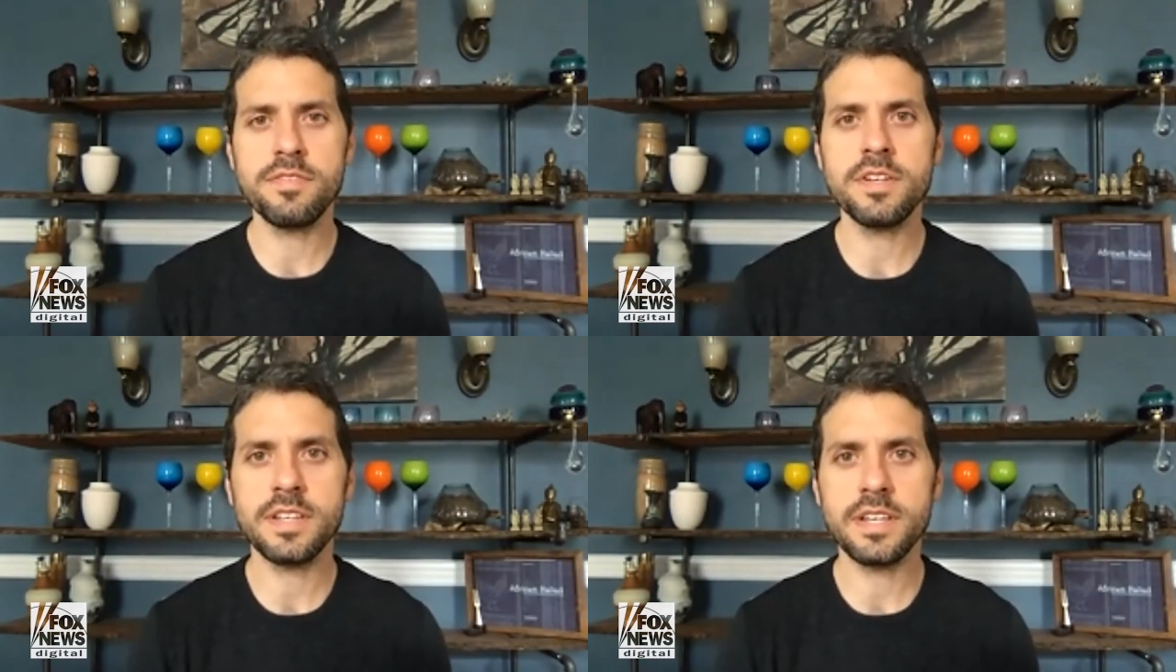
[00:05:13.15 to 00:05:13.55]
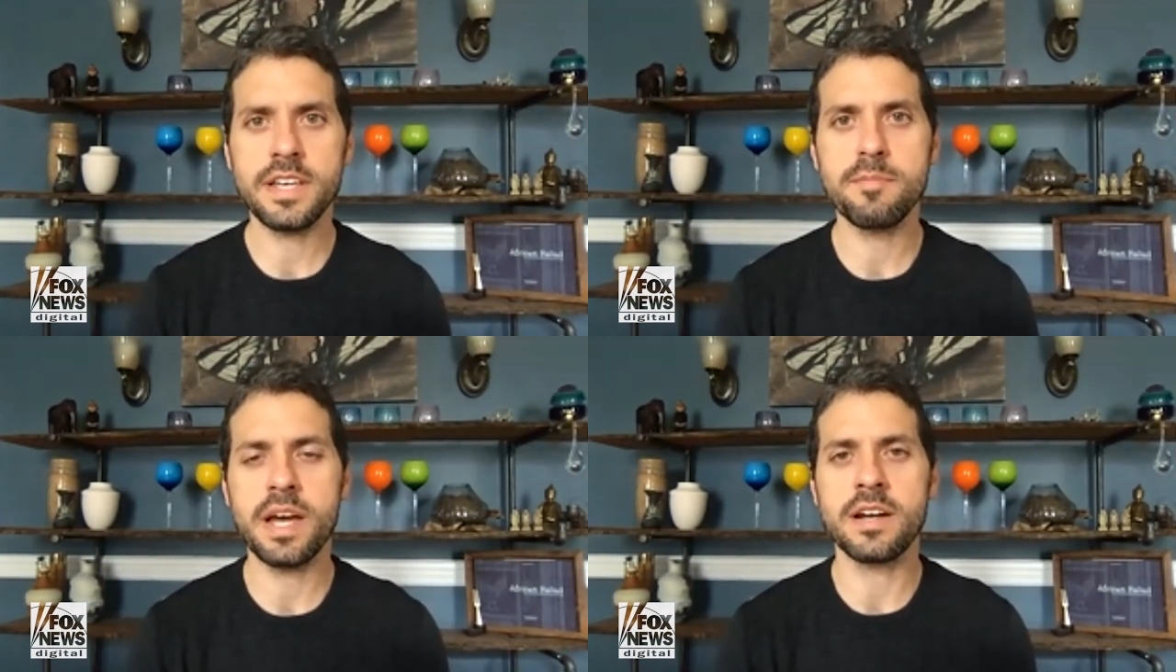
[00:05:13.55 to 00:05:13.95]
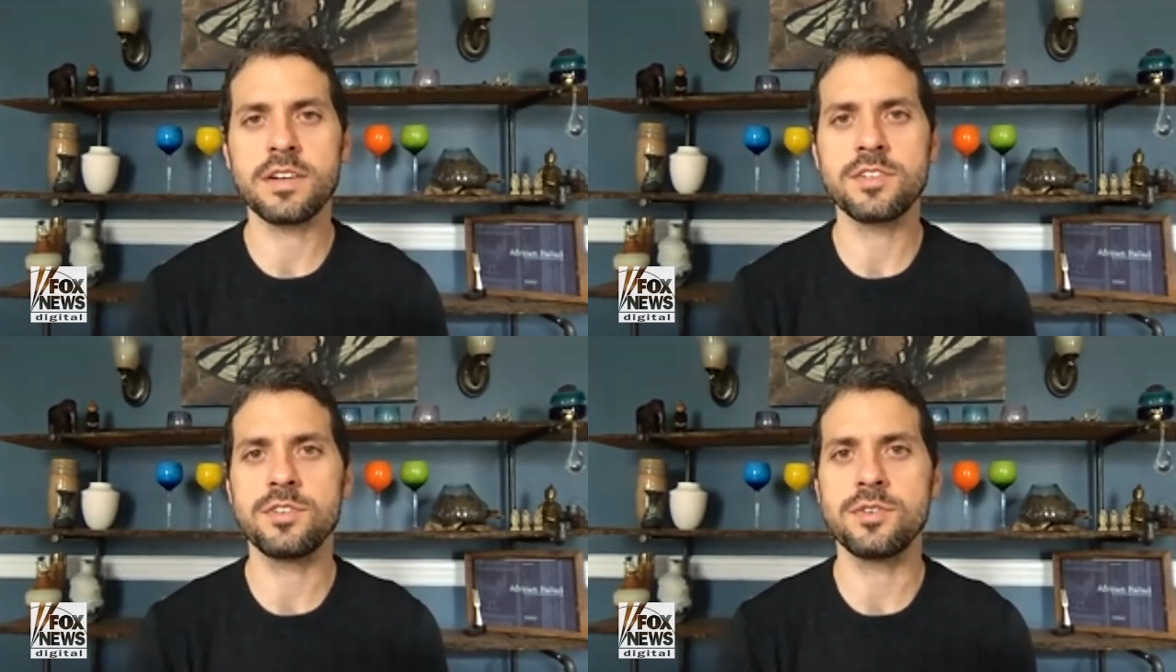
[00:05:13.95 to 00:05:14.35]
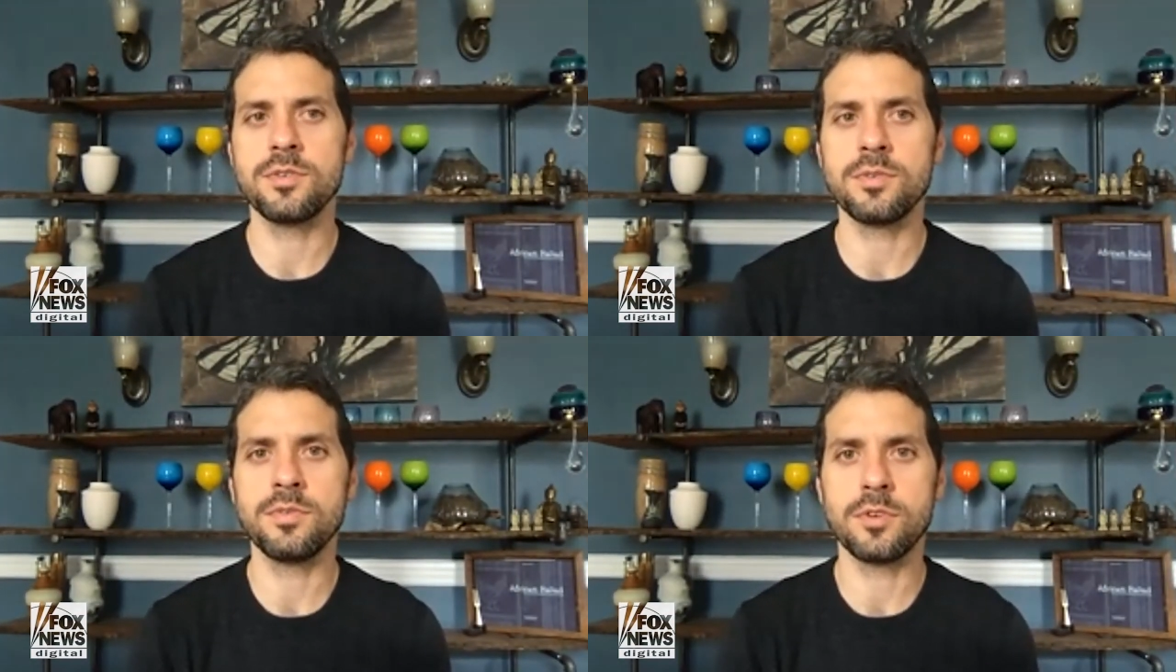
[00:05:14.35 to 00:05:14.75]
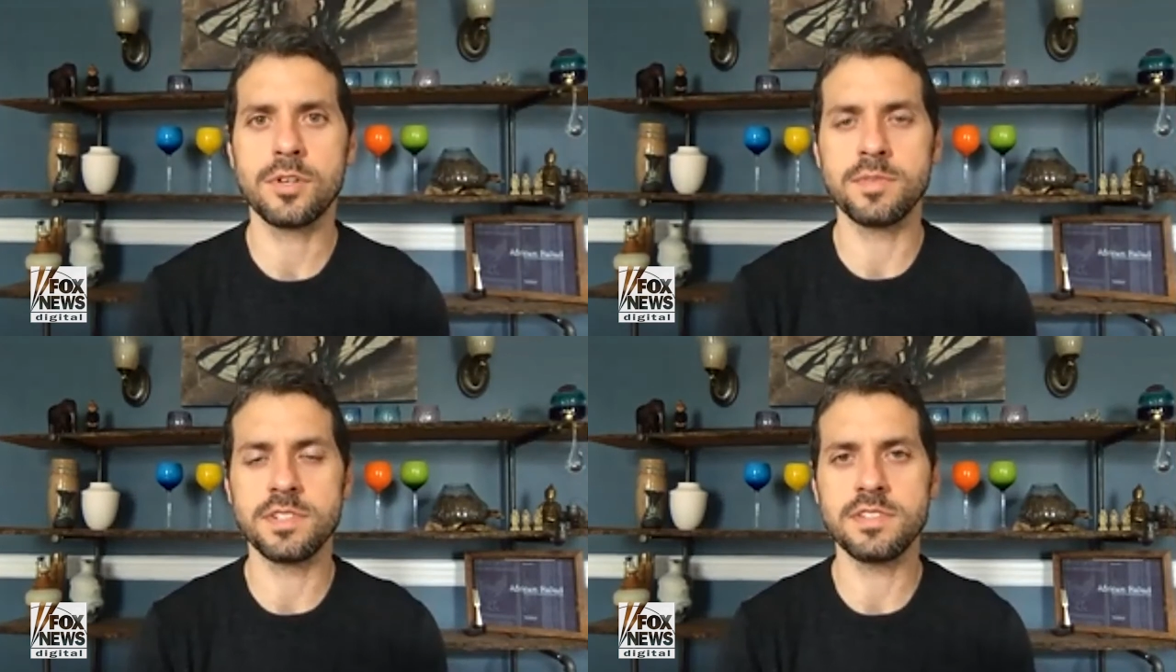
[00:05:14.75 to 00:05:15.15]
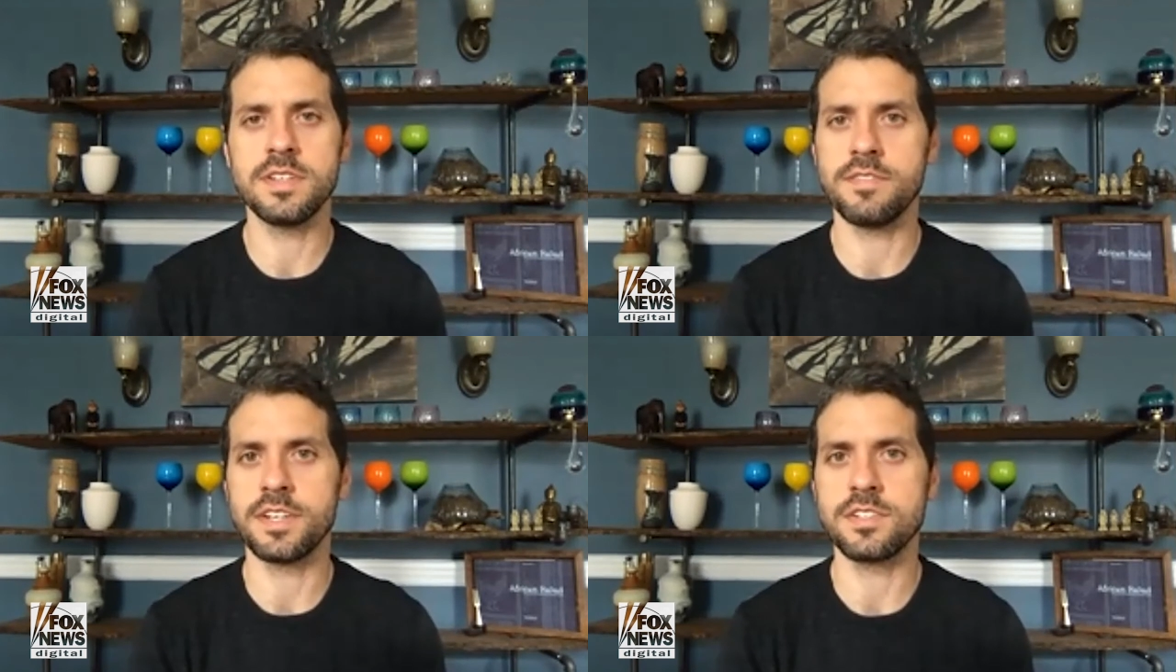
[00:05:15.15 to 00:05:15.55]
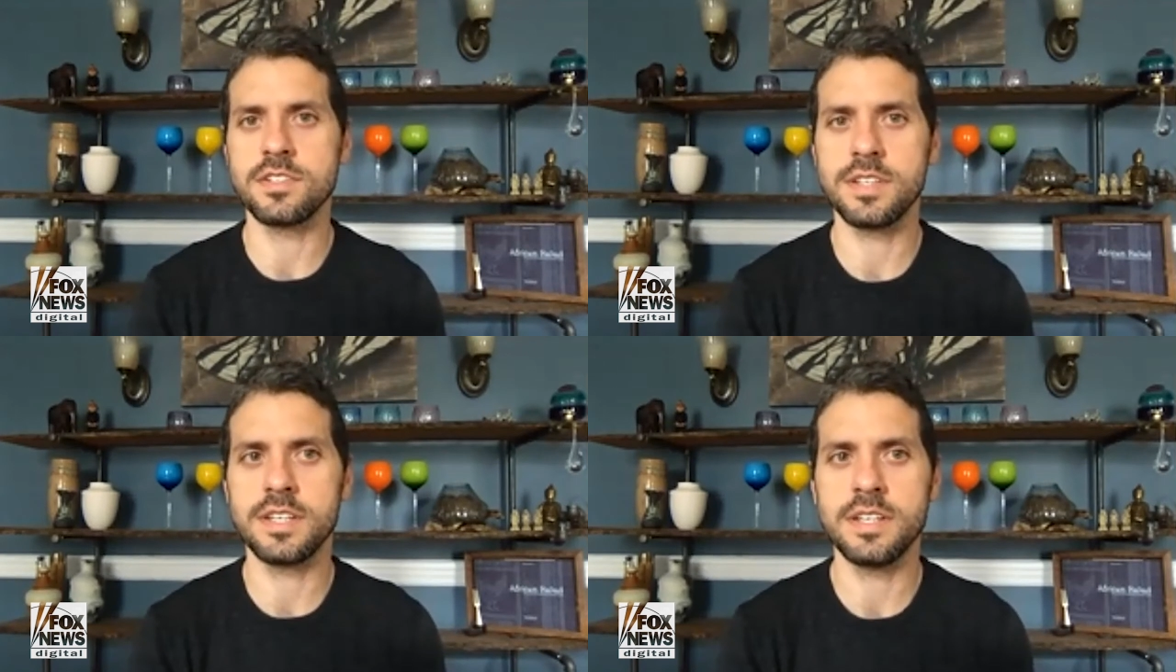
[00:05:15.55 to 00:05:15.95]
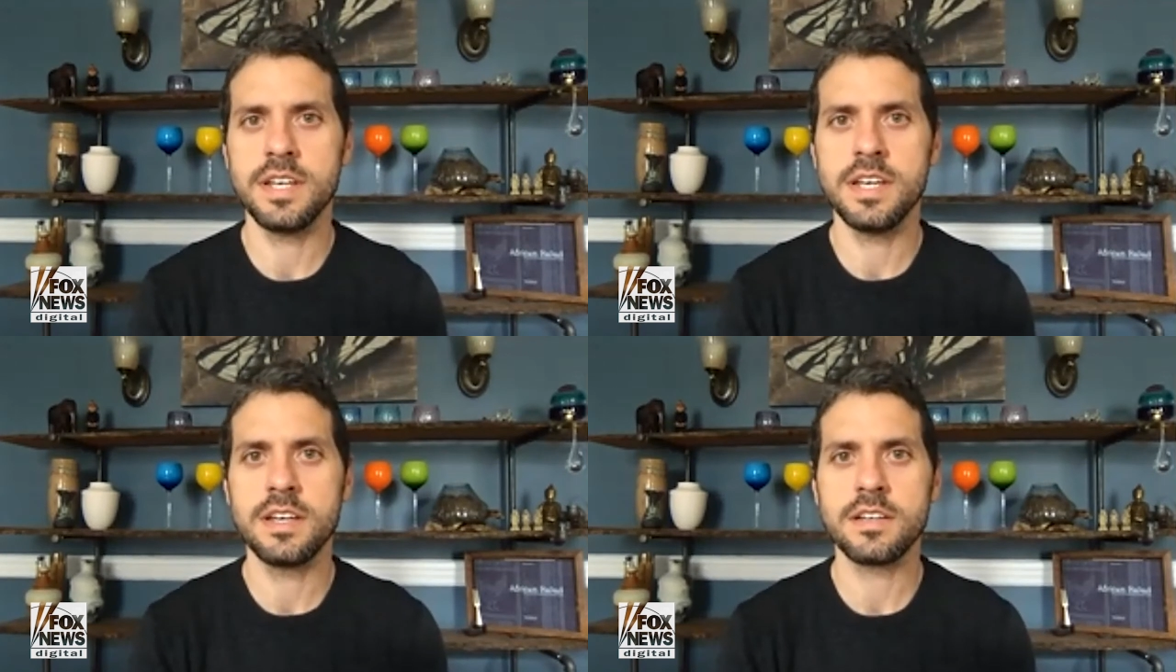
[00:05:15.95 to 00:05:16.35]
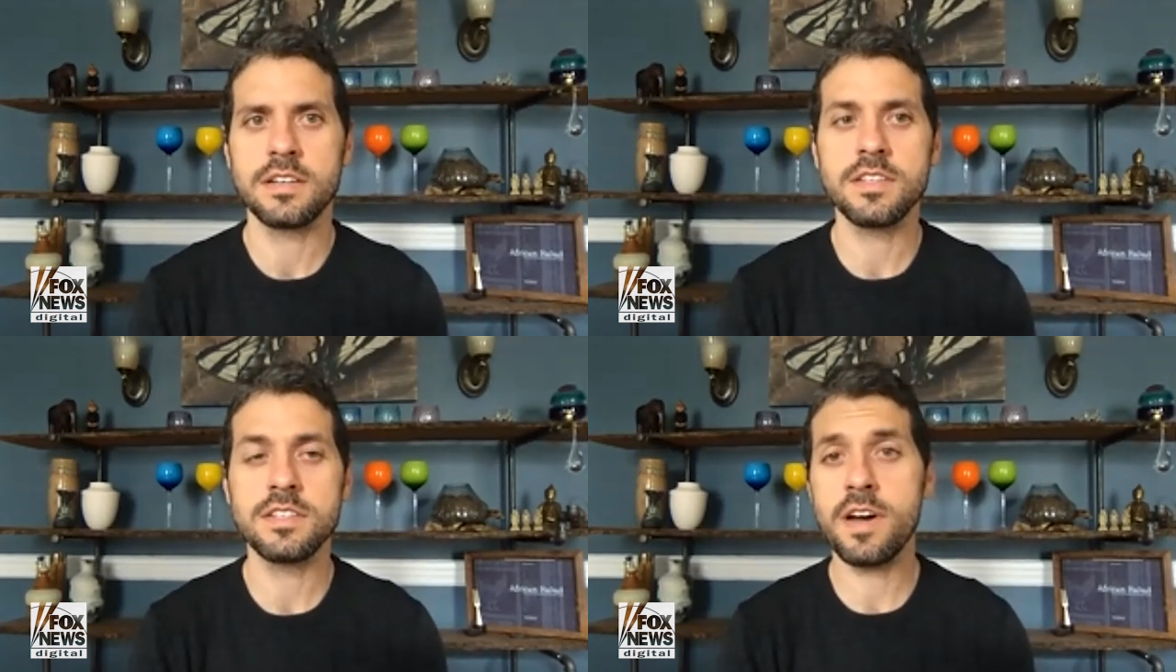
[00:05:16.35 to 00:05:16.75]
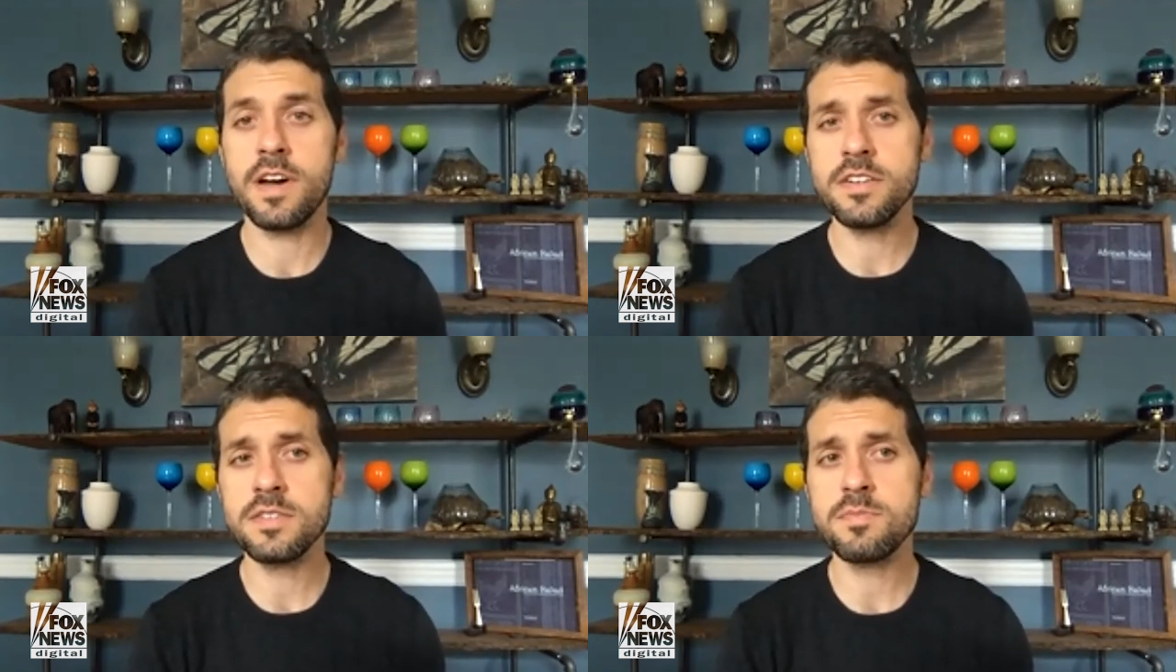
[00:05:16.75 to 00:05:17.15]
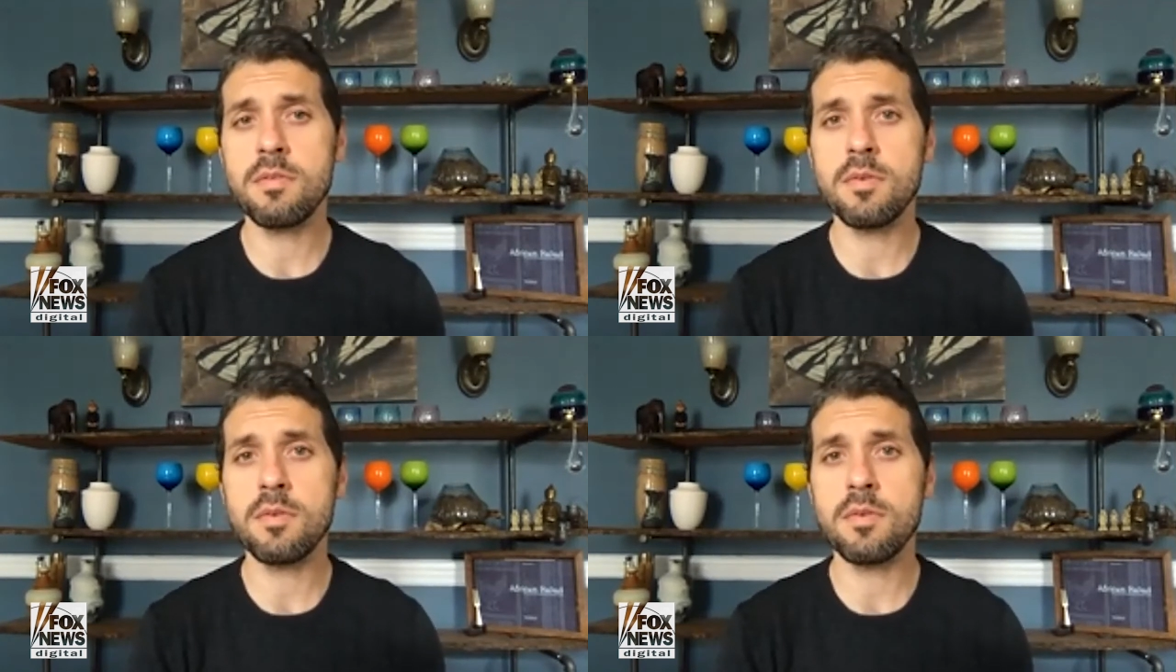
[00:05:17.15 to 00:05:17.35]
definitely get back to normalcy eventually. This virus